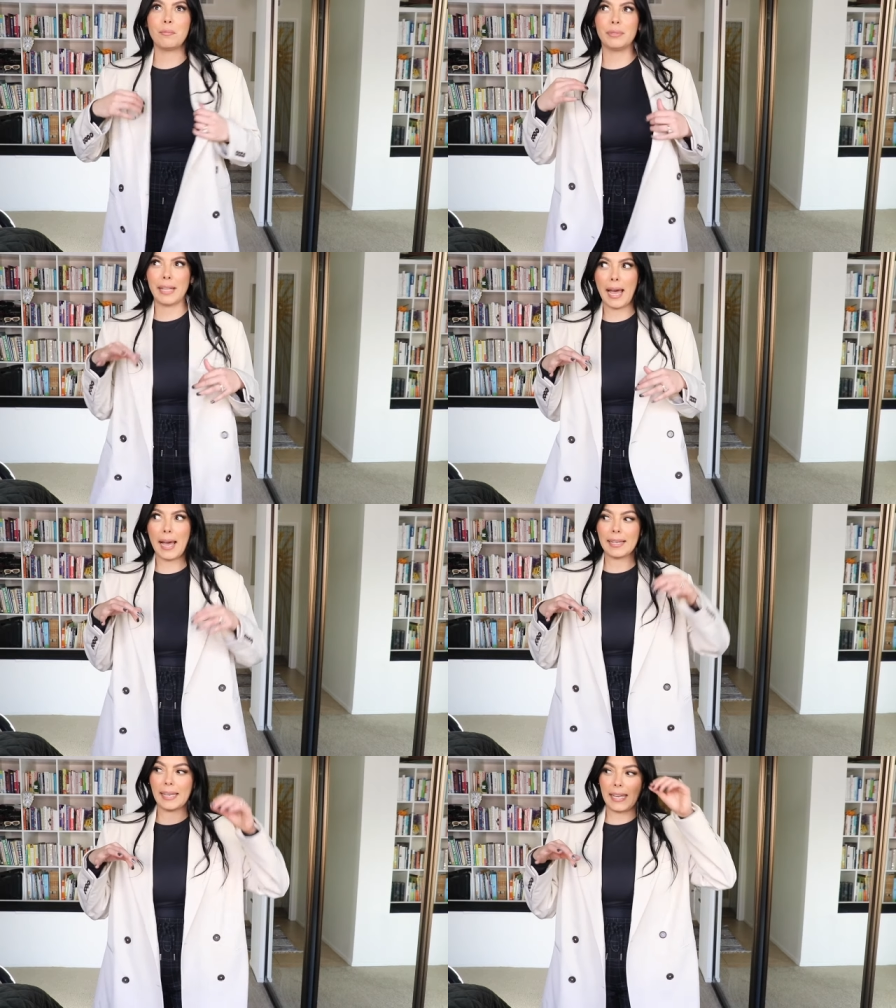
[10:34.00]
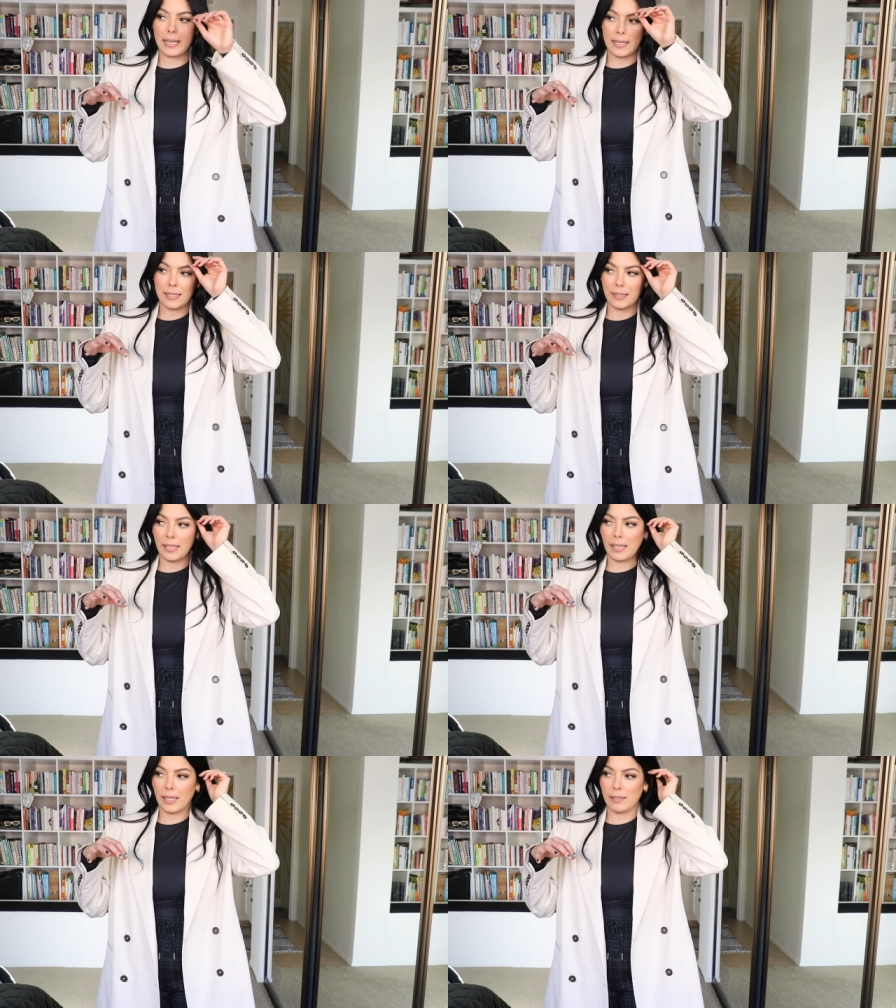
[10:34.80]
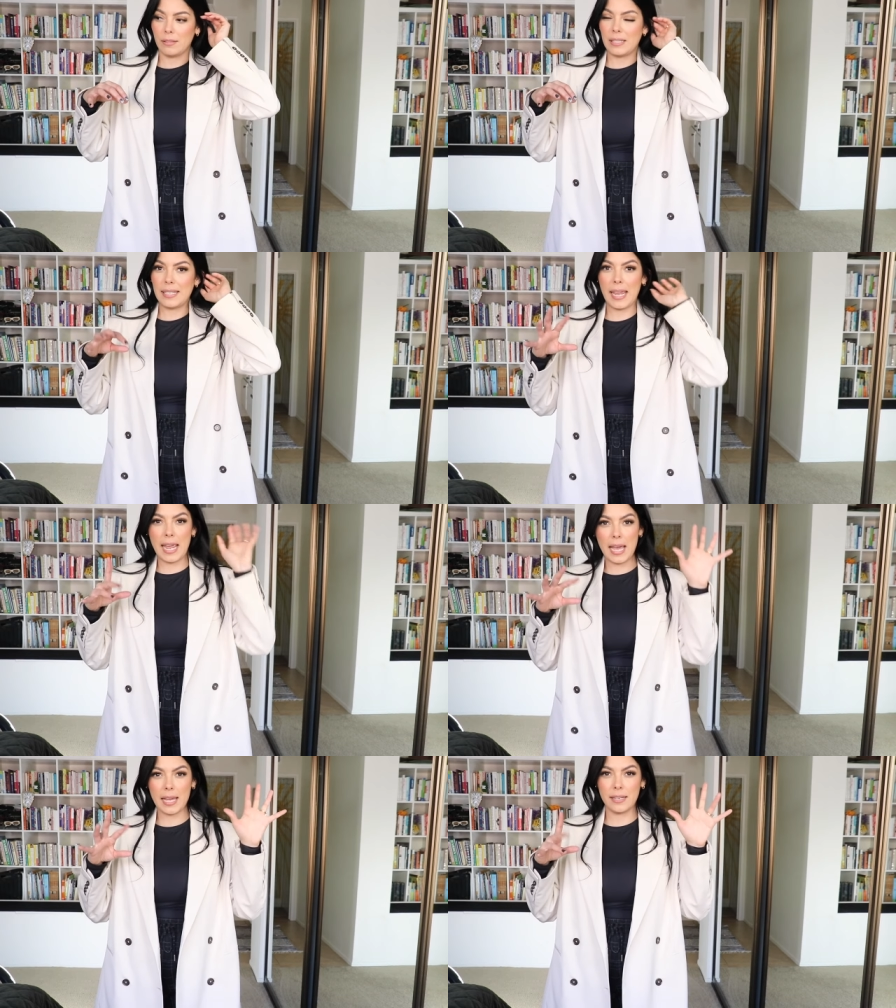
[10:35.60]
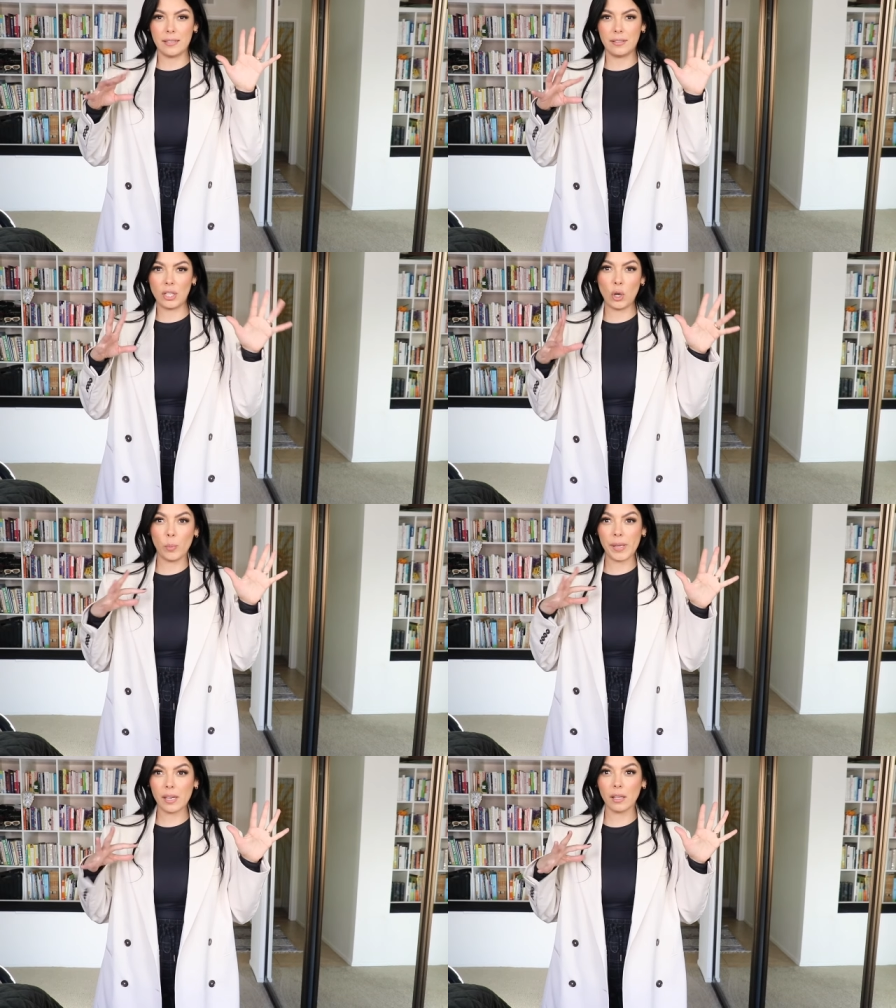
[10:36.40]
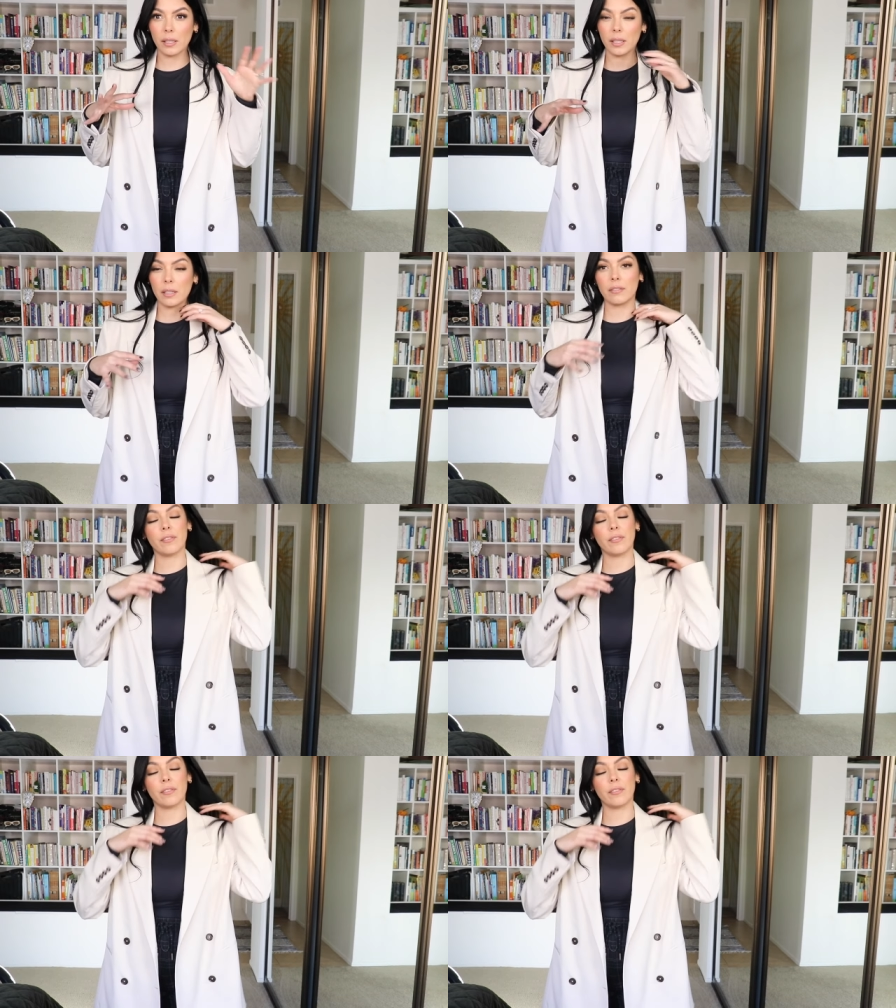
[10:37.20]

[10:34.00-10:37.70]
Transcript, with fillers: black and like a tan taupey color